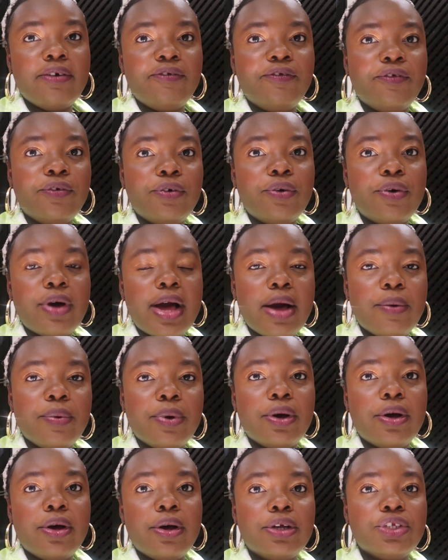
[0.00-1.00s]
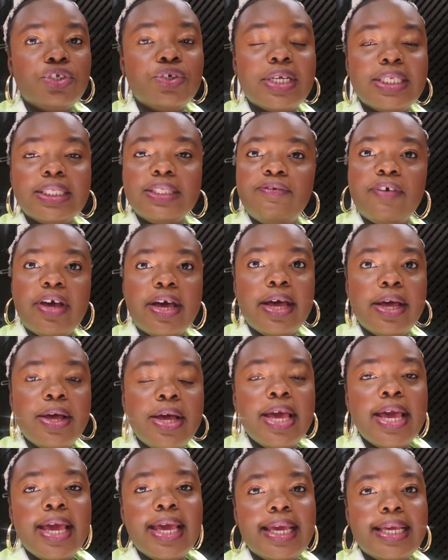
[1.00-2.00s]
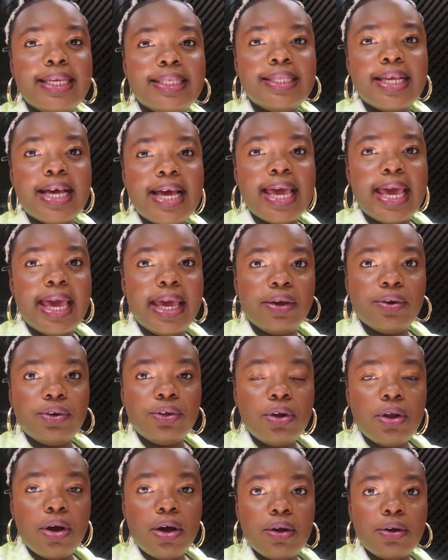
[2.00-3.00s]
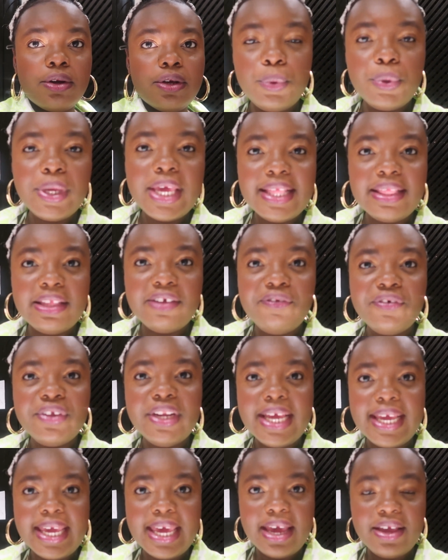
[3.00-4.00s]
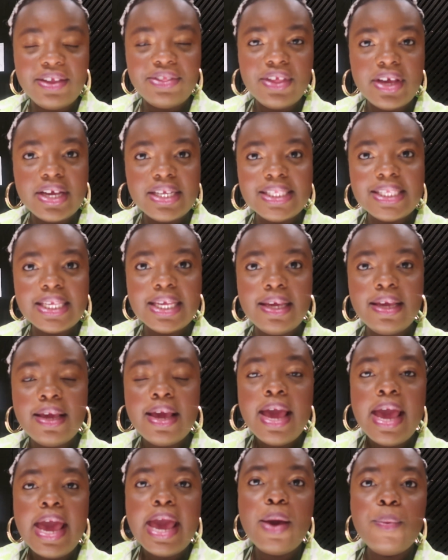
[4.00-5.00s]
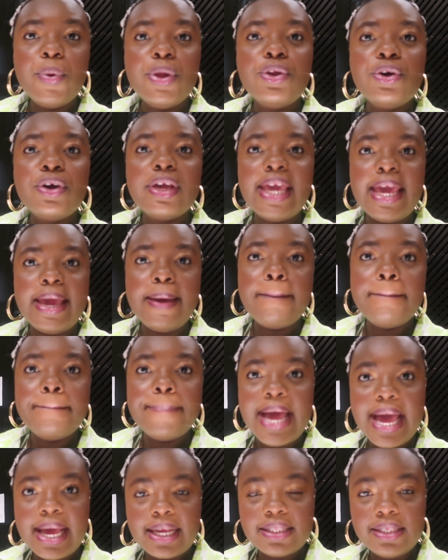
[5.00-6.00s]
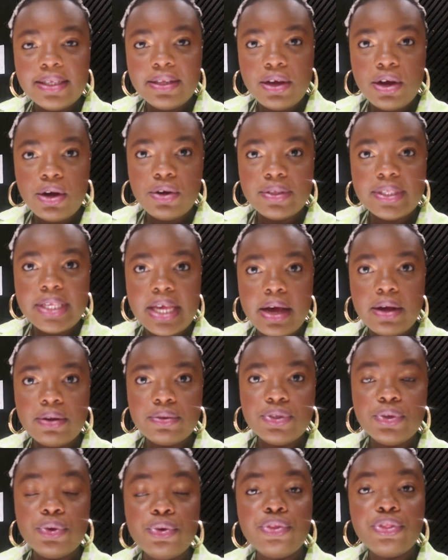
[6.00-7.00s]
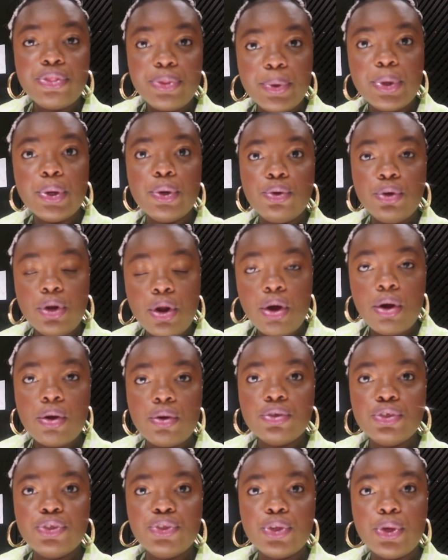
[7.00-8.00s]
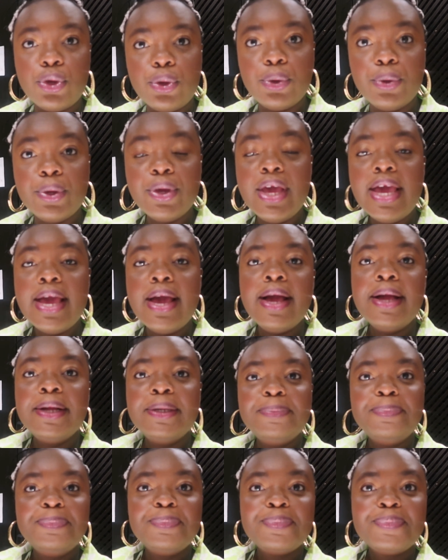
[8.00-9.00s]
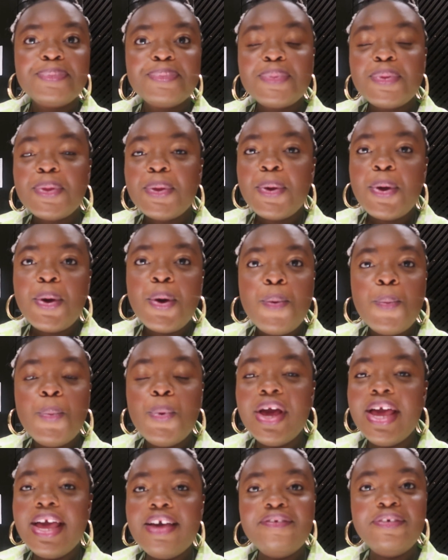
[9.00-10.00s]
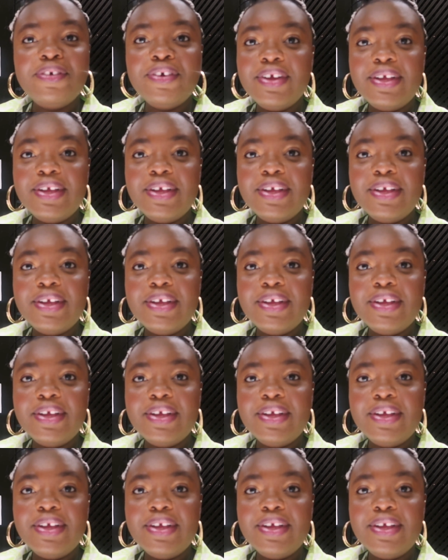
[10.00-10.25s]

for our transfer is at 8 o'clock we'll get there for like 8.30 and we're not getting back to the hotel till 3 o'clock so whatever